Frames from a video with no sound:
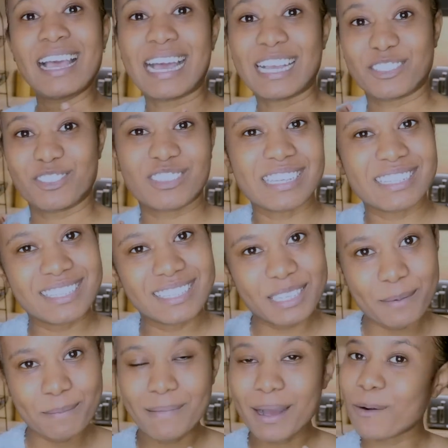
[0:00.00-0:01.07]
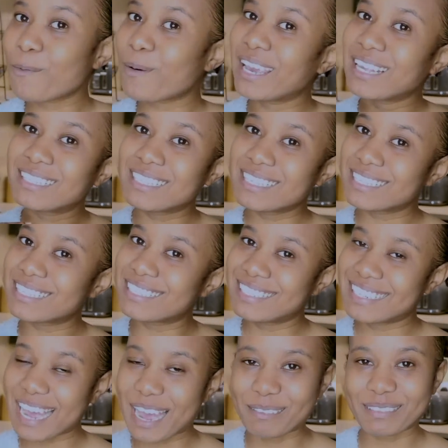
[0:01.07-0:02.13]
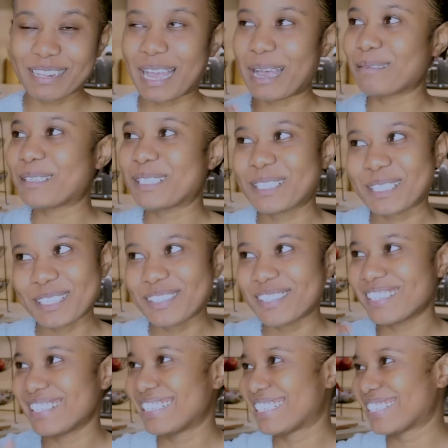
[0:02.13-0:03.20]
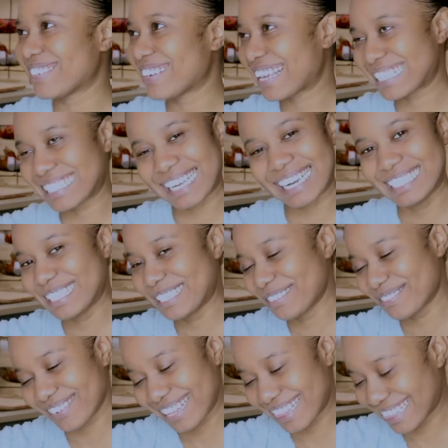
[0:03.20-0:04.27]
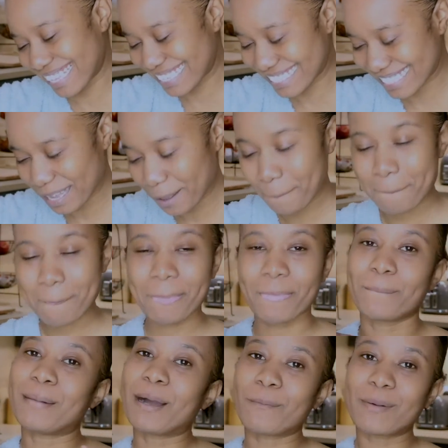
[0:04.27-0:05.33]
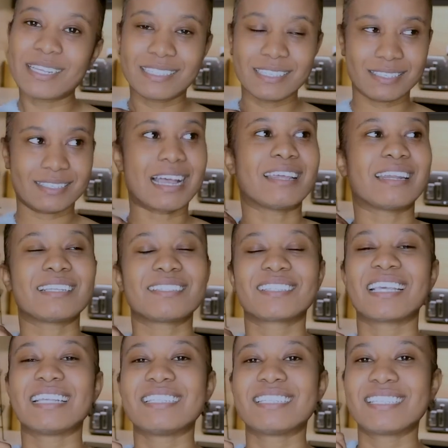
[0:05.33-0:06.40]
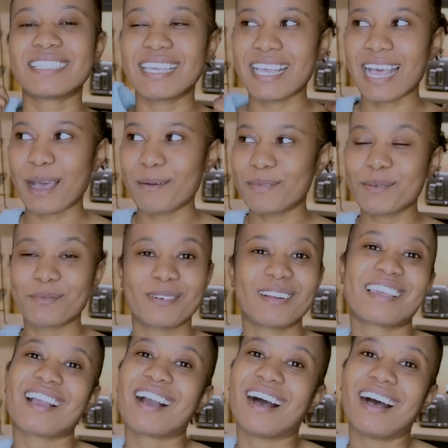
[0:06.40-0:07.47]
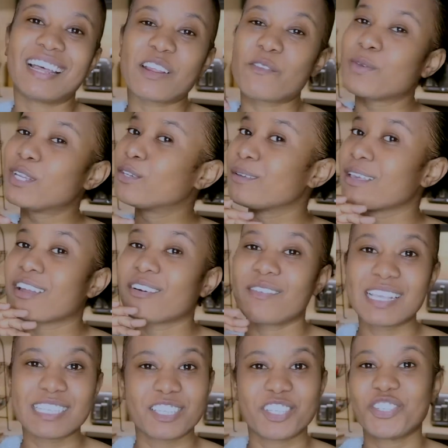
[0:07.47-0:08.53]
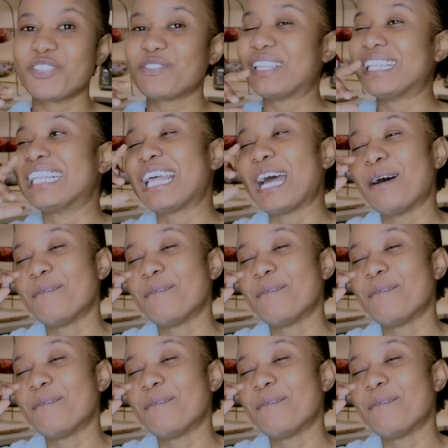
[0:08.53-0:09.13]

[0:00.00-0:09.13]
As you can see, my weight is down. I'm so, so excited about this. My weight is down, as you can see. I've been working hard. I've been doing crazy shooting.